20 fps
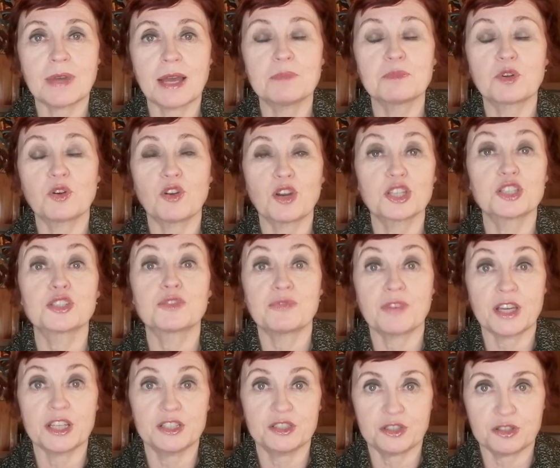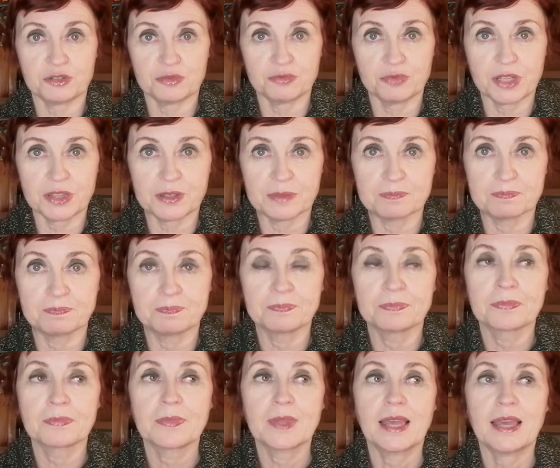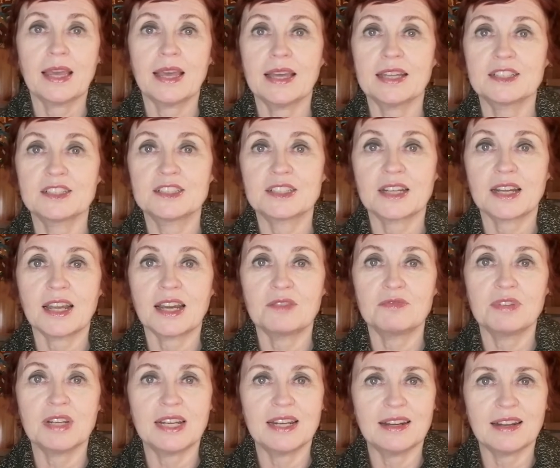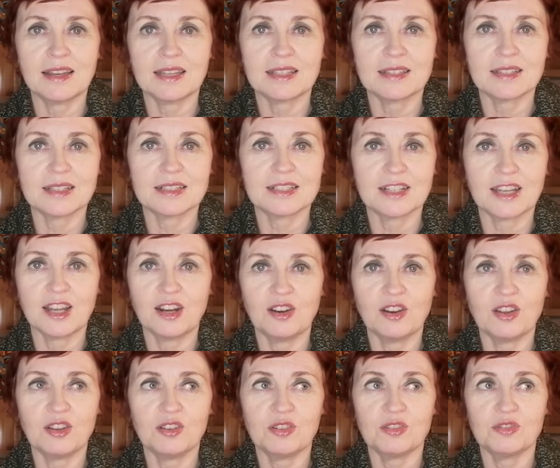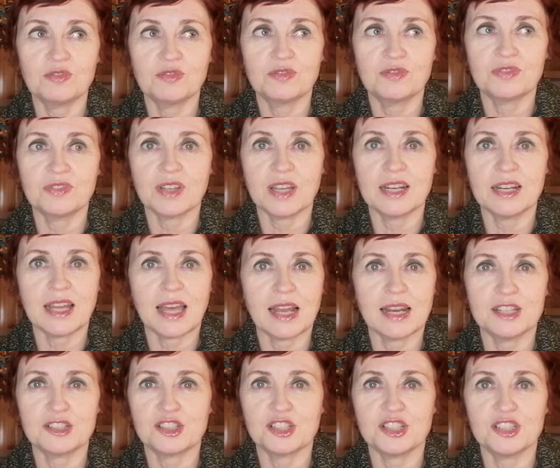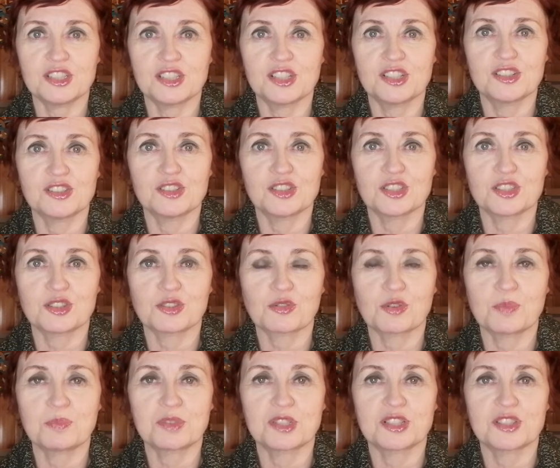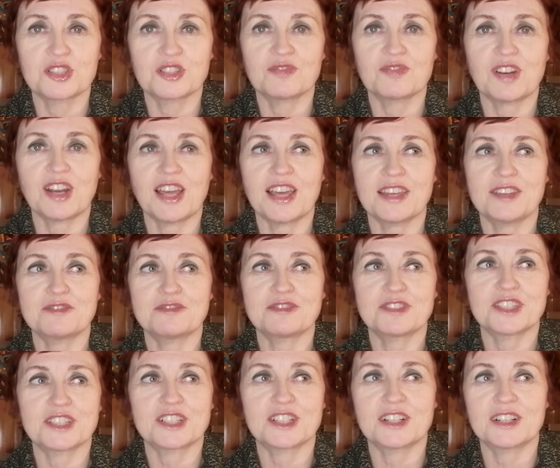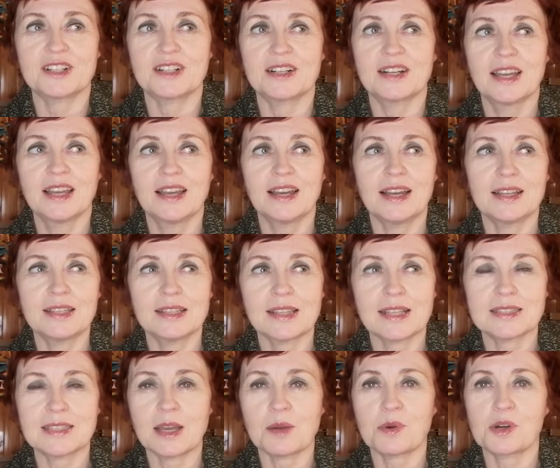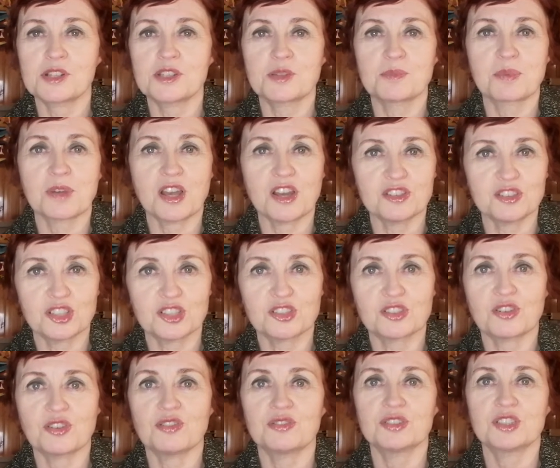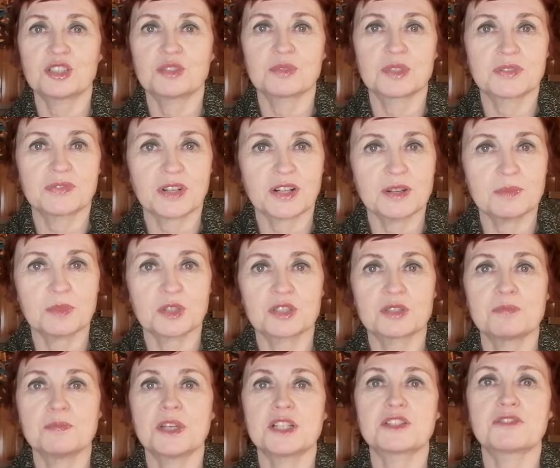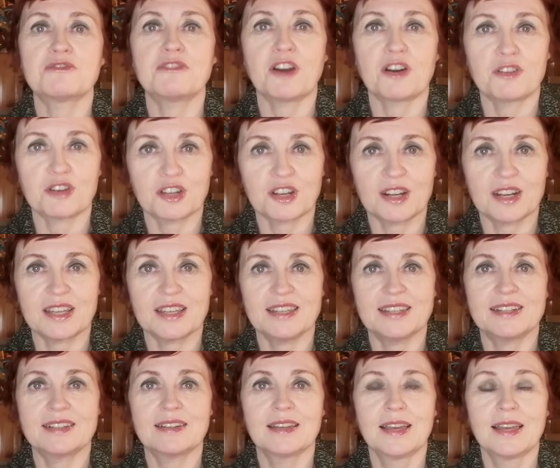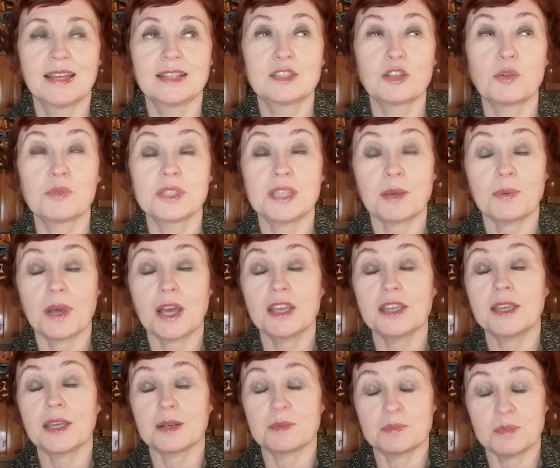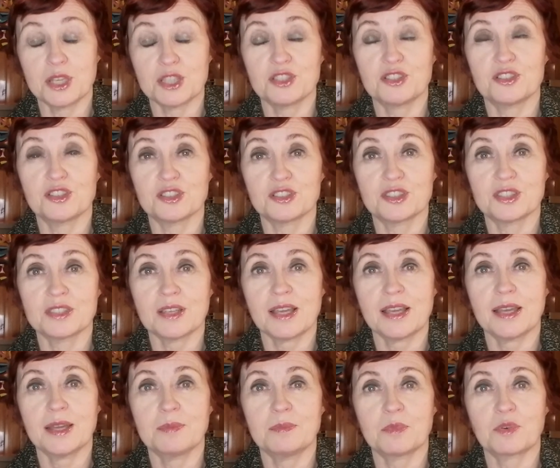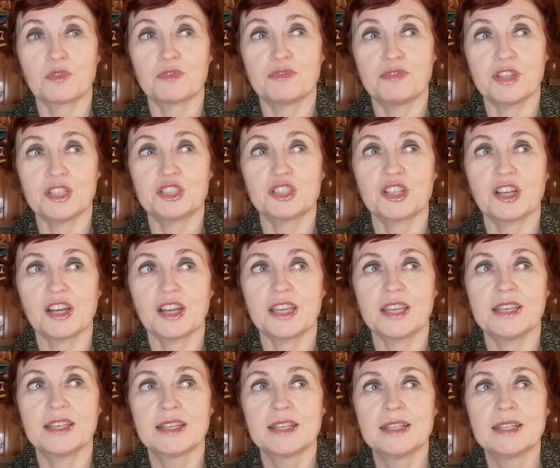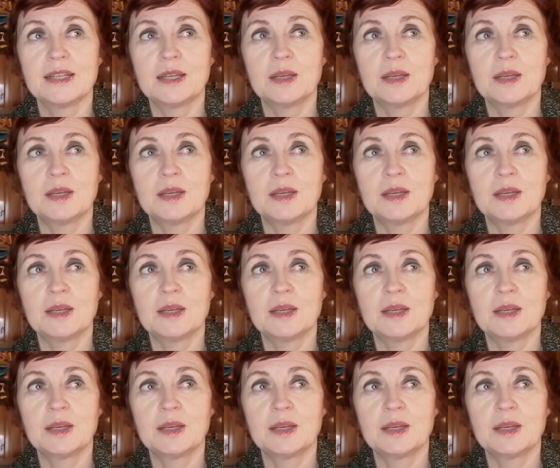I'm calling it Find Your Rhythm. And I really like that. I love analogies and descriptions of life I think that's how our subconscious talks to us, very much metaphorically. And it's always how I get messages, or visually.